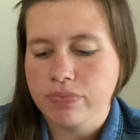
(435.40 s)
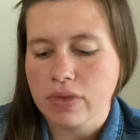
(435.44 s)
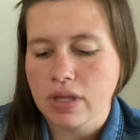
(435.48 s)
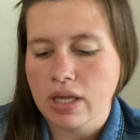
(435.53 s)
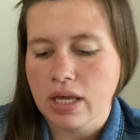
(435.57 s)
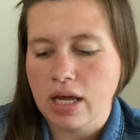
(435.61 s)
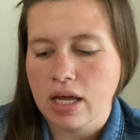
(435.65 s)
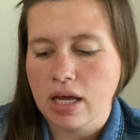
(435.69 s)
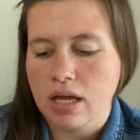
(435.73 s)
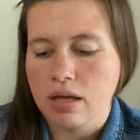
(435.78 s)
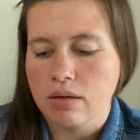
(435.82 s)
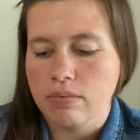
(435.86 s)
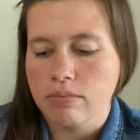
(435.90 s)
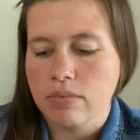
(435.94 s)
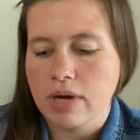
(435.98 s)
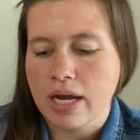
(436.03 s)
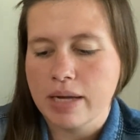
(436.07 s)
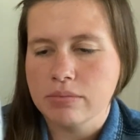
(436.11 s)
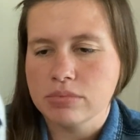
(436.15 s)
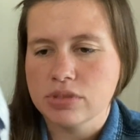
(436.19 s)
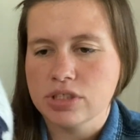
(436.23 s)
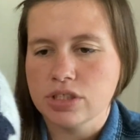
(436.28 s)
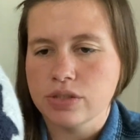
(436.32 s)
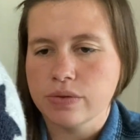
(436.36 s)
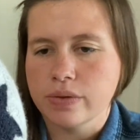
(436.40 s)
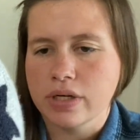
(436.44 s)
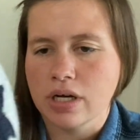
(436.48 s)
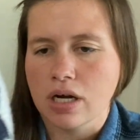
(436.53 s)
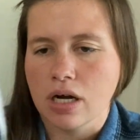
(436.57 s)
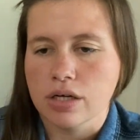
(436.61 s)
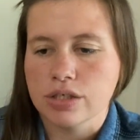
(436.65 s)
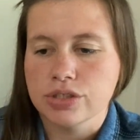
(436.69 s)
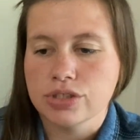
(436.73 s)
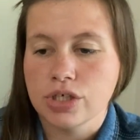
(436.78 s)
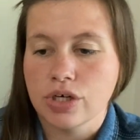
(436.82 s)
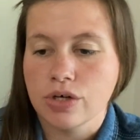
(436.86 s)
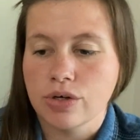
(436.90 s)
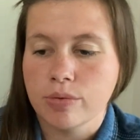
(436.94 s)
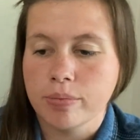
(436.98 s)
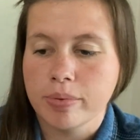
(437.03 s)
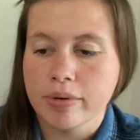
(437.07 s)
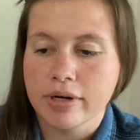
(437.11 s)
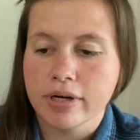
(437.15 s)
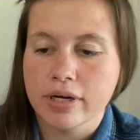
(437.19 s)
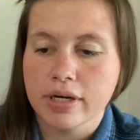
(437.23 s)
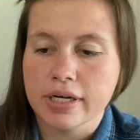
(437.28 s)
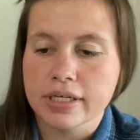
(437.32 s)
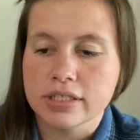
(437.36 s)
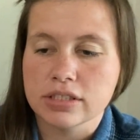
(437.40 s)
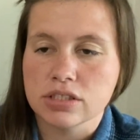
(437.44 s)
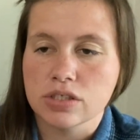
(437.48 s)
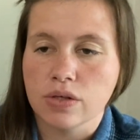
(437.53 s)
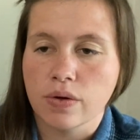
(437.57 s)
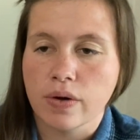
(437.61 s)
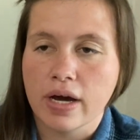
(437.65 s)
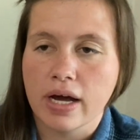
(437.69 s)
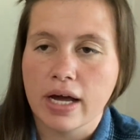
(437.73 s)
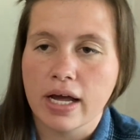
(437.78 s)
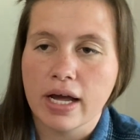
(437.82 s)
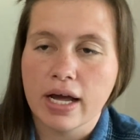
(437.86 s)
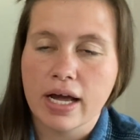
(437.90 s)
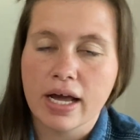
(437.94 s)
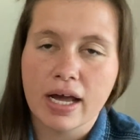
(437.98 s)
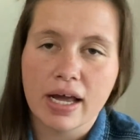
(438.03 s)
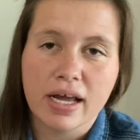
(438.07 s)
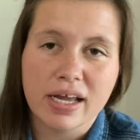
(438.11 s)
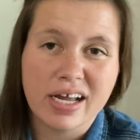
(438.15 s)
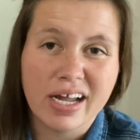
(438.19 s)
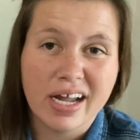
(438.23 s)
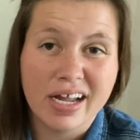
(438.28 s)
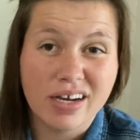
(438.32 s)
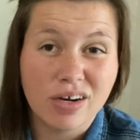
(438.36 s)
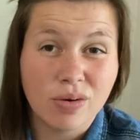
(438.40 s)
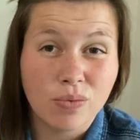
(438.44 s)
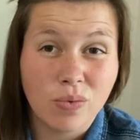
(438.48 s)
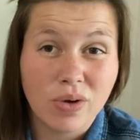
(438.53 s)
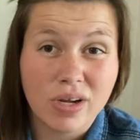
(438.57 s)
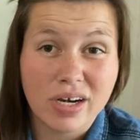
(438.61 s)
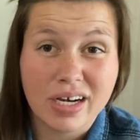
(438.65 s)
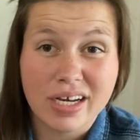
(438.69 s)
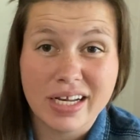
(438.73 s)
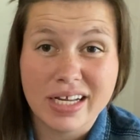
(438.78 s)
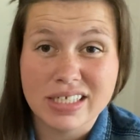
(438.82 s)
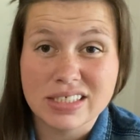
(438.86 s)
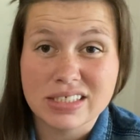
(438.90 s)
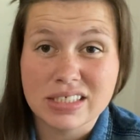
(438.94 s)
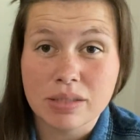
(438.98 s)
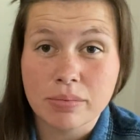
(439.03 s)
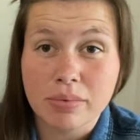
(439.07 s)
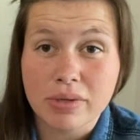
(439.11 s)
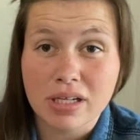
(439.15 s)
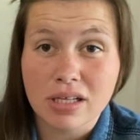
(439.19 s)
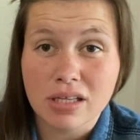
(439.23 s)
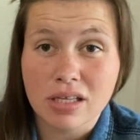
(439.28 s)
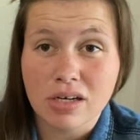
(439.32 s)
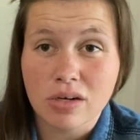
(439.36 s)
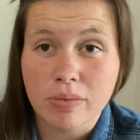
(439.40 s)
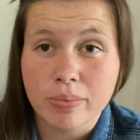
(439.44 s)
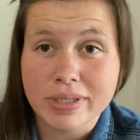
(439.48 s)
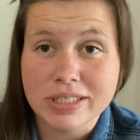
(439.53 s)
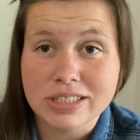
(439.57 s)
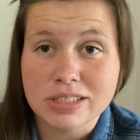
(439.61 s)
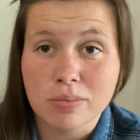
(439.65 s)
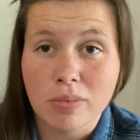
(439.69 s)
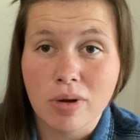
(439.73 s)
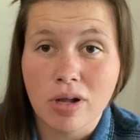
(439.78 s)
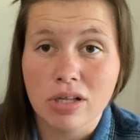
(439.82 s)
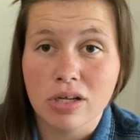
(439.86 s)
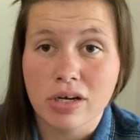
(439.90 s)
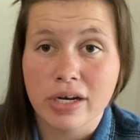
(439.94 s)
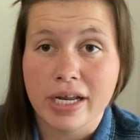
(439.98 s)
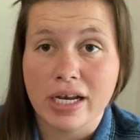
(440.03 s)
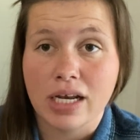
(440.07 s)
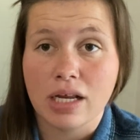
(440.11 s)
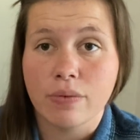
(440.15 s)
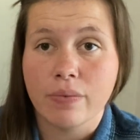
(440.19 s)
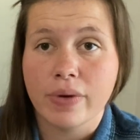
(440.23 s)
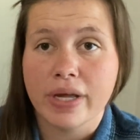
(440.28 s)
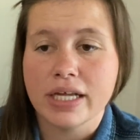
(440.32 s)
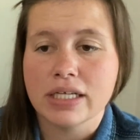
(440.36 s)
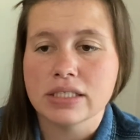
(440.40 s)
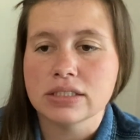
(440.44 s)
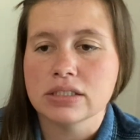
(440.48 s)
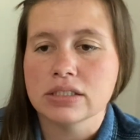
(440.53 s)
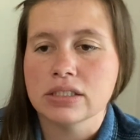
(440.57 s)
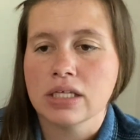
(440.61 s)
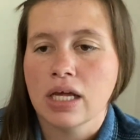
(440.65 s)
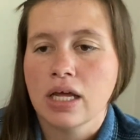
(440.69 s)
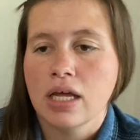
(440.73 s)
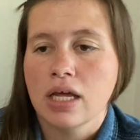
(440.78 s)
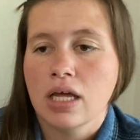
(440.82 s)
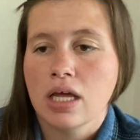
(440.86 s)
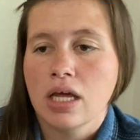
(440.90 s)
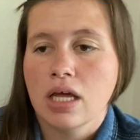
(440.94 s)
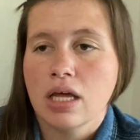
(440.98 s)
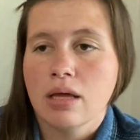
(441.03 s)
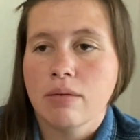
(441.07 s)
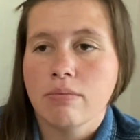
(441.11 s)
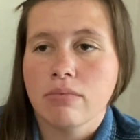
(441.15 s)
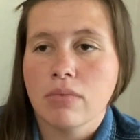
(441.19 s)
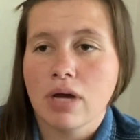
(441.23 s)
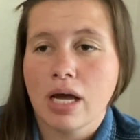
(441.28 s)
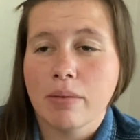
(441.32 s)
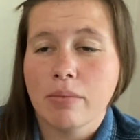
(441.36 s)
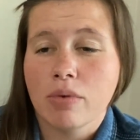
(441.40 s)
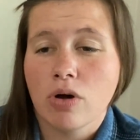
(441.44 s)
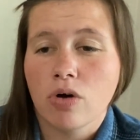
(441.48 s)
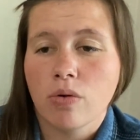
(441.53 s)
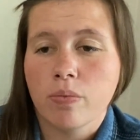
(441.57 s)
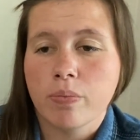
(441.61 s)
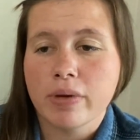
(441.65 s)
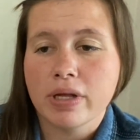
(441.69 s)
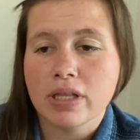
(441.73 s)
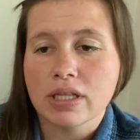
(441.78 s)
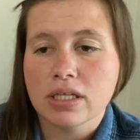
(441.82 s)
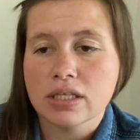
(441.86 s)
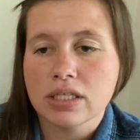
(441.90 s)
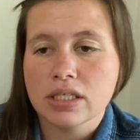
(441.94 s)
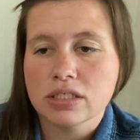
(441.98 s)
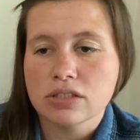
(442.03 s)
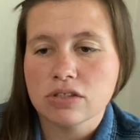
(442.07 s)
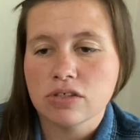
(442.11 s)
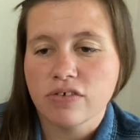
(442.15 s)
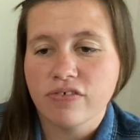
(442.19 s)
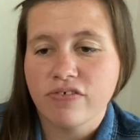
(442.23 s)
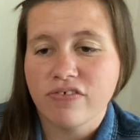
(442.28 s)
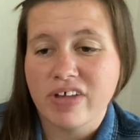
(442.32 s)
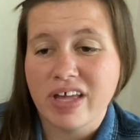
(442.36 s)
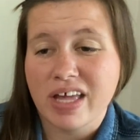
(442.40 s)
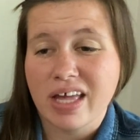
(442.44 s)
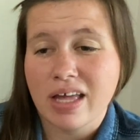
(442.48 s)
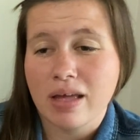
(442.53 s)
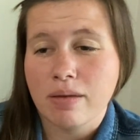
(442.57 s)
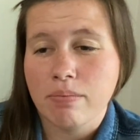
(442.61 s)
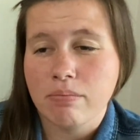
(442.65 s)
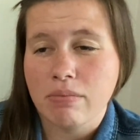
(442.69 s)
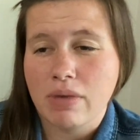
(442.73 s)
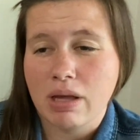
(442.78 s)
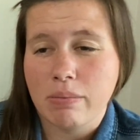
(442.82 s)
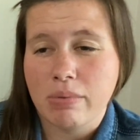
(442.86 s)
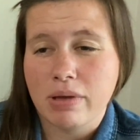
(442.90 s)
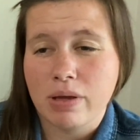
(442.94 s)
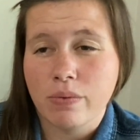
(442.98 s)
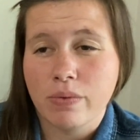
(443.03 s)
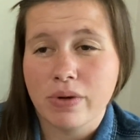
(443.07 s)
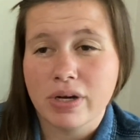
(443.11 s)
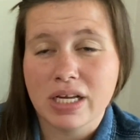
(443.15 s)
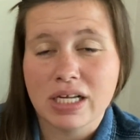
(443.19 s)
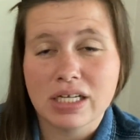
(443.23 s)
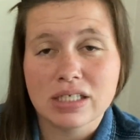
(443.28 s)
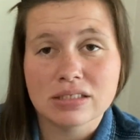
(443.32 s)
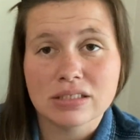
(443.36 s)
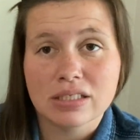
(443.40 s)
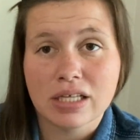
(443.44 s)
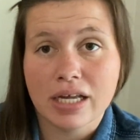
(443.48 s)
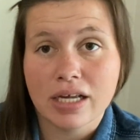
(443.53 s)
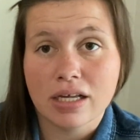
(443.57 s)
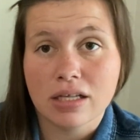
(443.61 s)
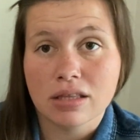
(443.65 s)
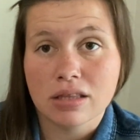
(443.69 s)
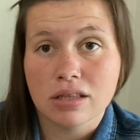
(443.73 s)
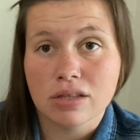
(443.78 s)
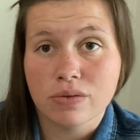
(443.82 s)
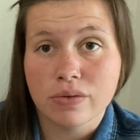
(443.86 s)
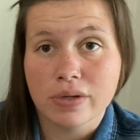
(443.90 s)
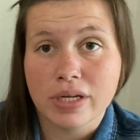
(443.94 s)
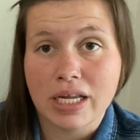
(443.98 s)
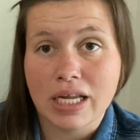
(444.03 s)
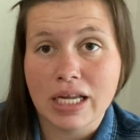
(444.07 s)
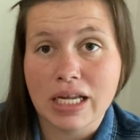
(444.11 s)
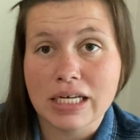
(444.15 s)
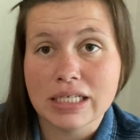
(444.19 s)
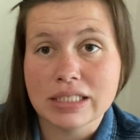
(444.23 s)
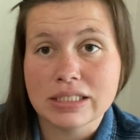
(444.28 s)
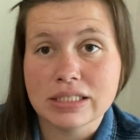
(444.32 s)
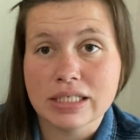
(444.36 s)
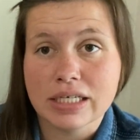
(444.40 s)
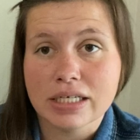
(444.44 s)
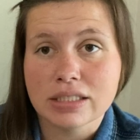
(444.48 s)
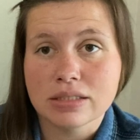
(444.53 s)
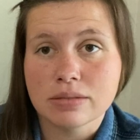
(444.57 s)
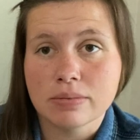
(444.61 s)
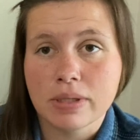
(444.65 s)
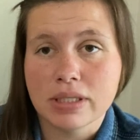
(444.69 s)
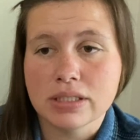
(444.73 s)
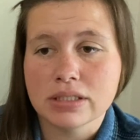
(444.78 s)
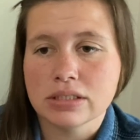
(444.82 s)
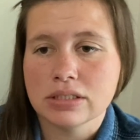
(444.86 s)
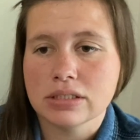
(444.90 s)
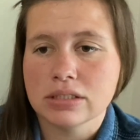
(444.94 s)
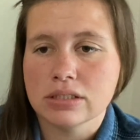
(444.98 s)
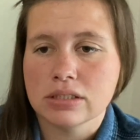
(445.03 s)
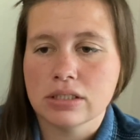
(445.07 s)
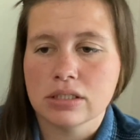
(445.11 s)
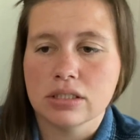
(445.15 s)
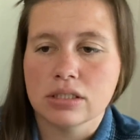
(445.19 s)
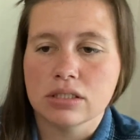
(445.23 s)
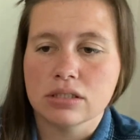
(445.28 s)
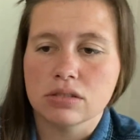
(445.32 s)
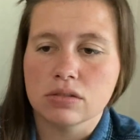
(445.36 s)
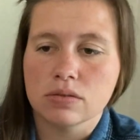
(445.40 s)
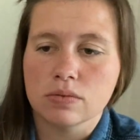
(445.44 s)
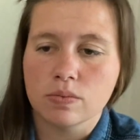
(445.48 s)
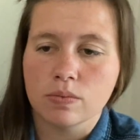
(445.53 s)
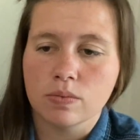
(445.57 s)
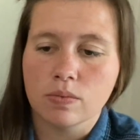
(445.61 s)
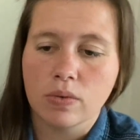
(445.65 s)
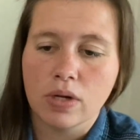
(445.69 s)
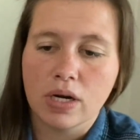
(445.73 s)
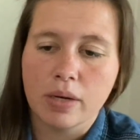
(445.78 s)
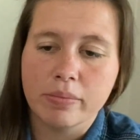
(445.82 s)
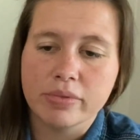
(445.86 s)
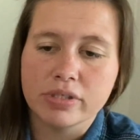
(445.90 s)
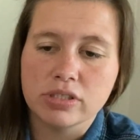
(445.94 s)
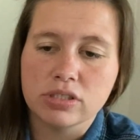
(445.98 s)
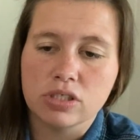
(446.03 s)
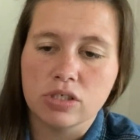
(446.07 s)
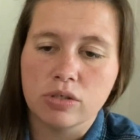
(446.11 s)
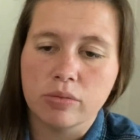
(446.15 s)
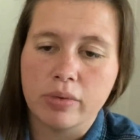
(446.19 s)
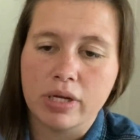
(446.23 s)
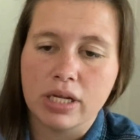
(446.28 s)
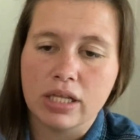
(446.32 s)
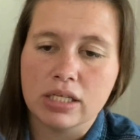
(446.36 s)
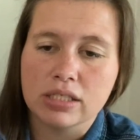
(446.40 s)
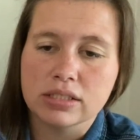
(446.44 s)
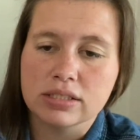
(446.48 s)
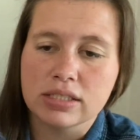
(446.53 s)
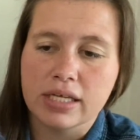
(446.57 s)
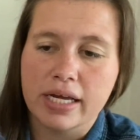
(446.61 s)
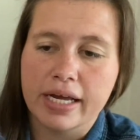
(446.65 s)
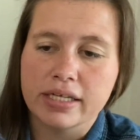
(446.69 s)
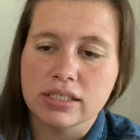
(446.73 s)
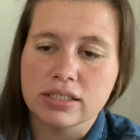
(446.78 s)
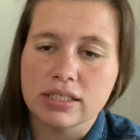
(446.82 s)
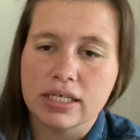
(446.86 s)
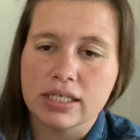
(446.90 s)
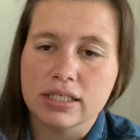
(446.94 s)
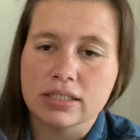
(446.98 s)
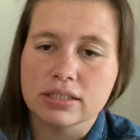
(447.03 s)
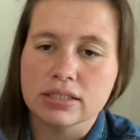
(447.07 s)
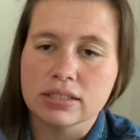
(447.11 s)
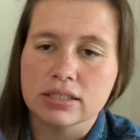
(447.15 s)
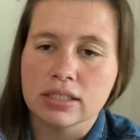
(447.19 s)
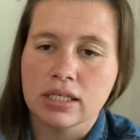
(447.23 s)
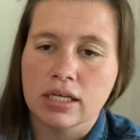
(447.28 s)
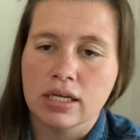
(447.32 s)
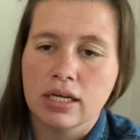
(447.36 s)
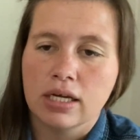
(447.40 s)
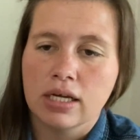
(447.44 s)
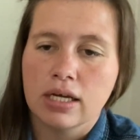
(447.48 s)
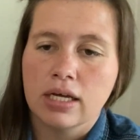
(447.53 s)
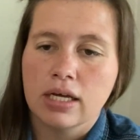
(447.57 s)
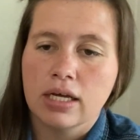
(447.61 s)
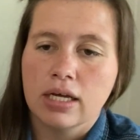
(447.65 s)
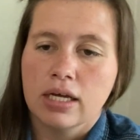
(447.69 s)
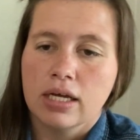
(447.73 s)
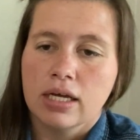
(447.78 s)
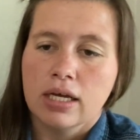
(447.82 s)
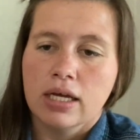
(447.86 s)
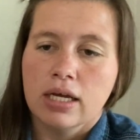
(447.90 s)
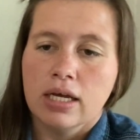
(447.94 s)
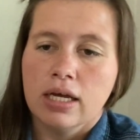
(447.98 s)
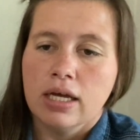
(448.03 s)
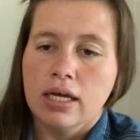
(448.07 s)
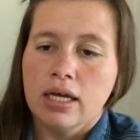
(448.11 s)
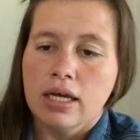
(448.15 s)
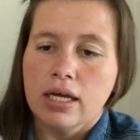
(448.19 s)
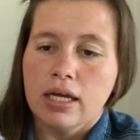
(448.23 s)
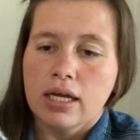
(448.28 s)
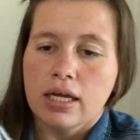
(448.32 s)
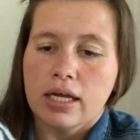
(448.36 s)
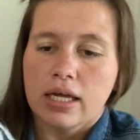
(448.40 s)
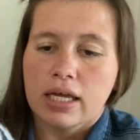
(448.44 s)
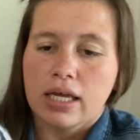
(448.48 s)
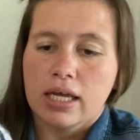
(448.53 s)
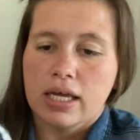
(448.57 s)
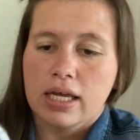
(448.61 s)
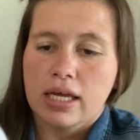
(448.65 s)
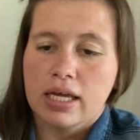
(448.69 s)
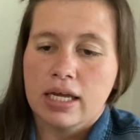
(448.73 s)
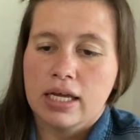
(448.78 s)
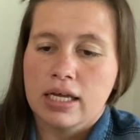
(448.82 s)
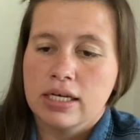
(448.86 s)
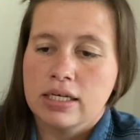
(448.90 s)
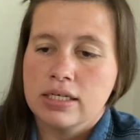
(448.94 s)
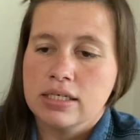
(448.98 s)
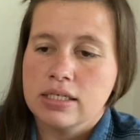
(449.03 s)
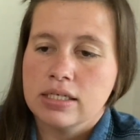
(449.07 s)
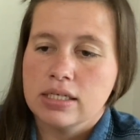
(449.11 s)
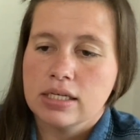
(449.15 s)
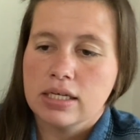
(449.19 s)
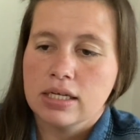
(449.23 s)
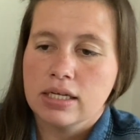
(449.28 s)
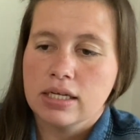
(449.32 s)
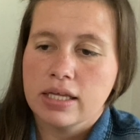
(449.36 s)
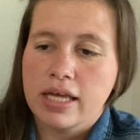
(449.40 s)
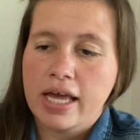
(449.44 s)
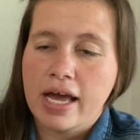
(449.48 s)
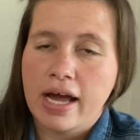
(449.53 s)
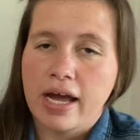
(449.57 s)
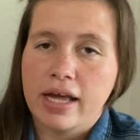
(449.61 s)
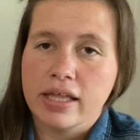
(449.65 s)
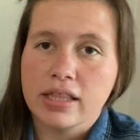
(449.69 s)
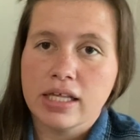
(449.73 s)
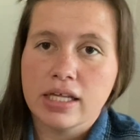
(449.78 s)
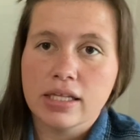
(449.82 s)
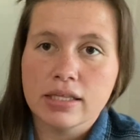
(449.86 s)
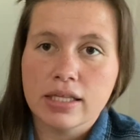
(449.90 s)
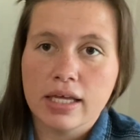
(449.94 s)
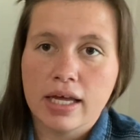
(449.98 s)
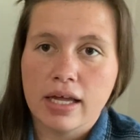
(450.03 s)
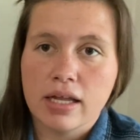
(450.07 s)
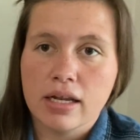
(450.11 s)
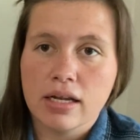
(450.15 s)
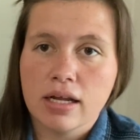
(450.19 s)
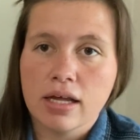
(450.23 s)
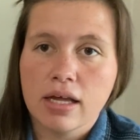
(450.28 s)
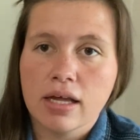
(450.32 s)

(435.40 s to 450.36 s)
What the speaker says: I'm due in October, and so I kind of wanted it to be a little bit smaller anyways. I'm hoping that this will fit him maybe when he's like 3 to 6 months is what I'm assuming the size is. And yeah, I think that,